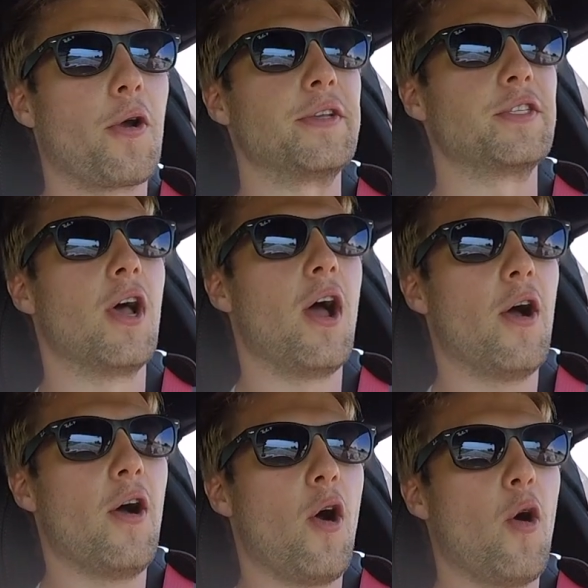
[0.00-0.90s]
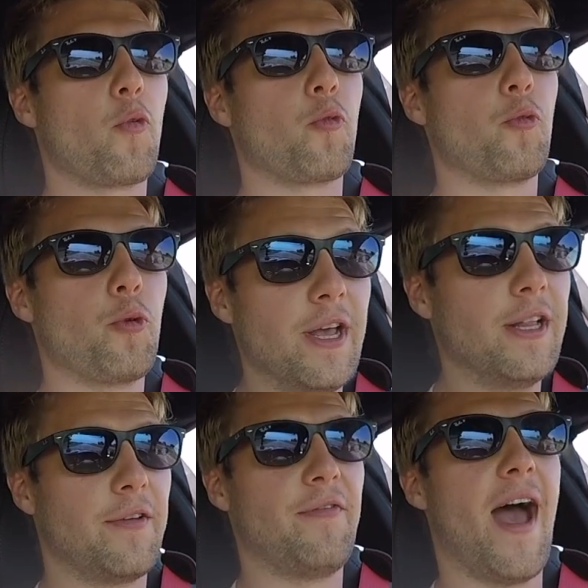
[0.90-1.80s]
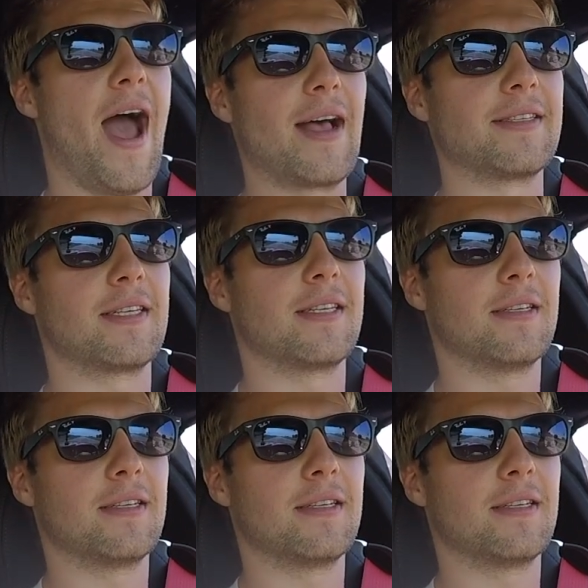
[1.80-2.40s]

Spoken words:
is really fast.